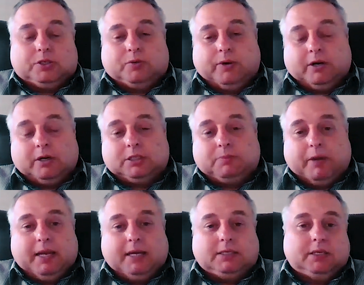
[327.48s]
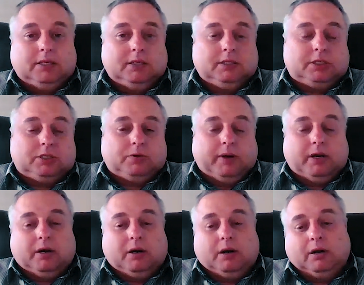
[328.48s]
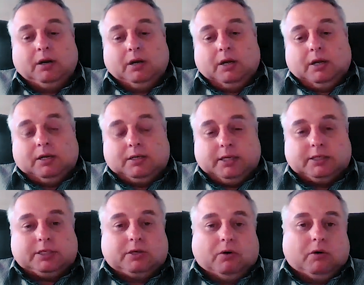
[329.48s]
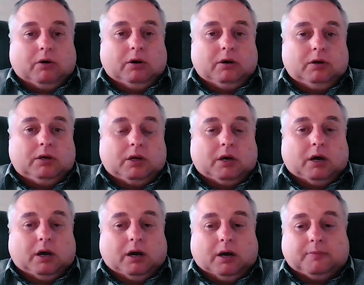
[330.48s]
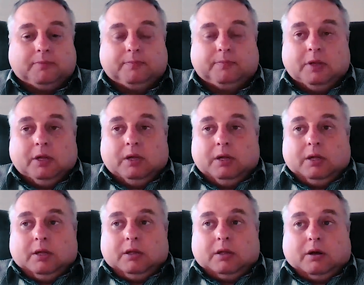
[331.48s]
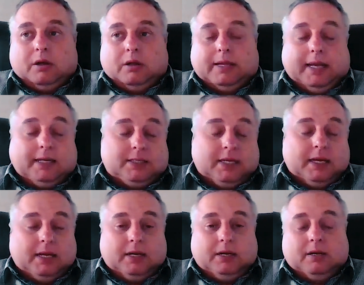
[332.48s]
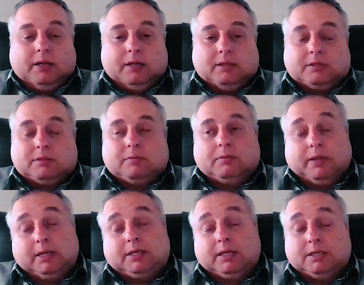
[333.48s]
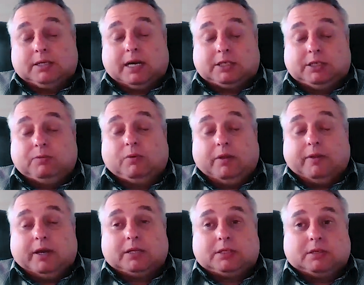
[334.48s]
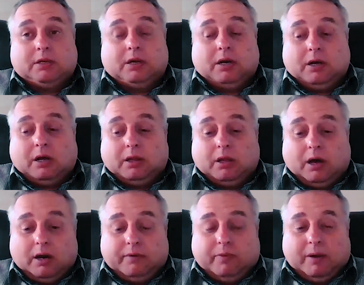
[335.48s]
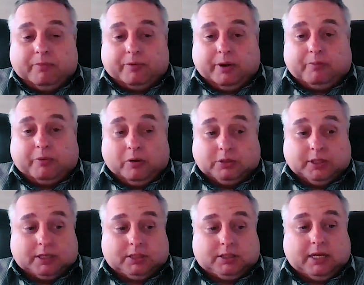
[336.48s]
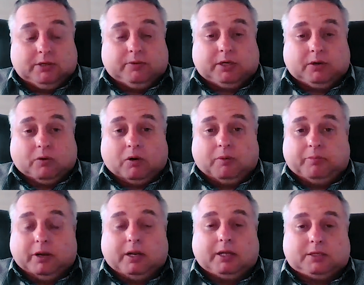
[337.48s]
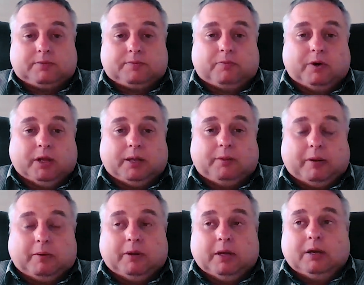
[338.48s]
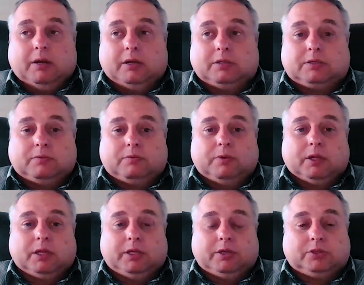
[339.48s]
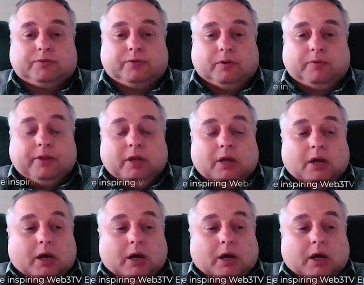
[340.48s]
Twitter Spaces, Twitter, Discord, LinkedIn. LinkedIn is actually one that's a lot of Web3 projects tend to ignore, but it's really useful.